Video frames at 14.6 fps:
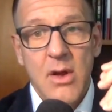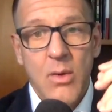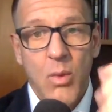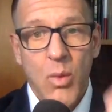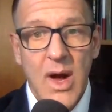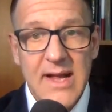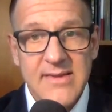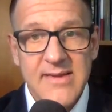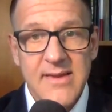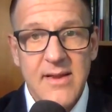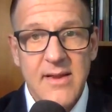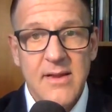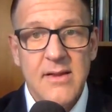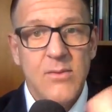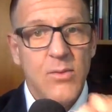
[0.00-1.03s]
What?
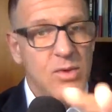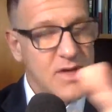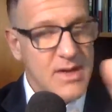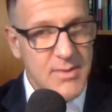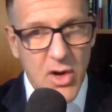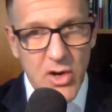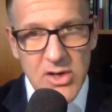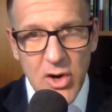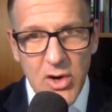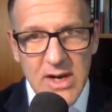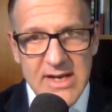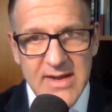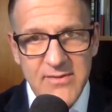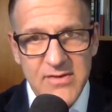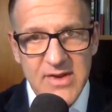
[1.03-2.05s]
We're talking about
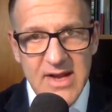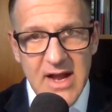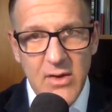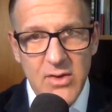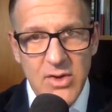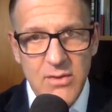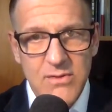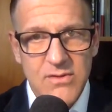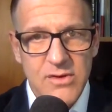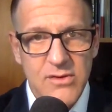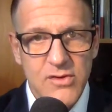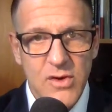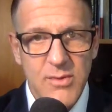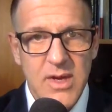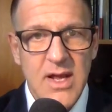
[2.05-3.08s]
Harley-Davidson now, used to
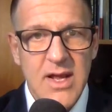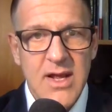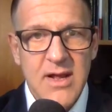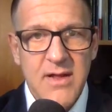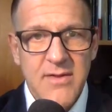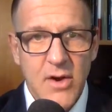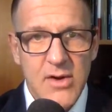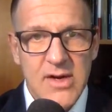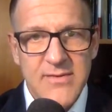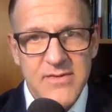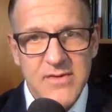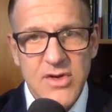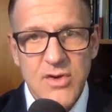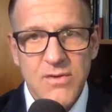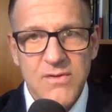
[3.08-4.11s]
determine,
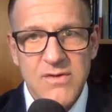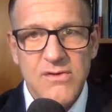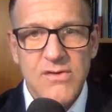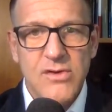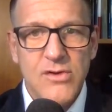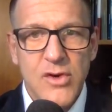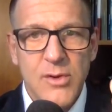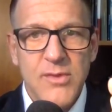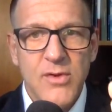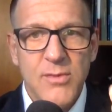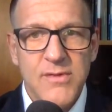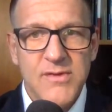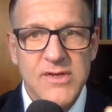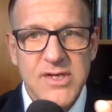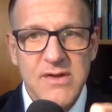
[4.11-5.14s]
Harley-Davidson used this to determine their
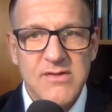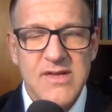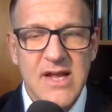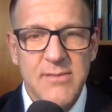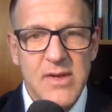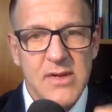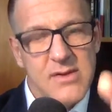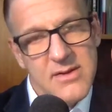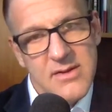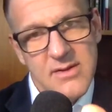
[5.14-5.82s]
positioning statement.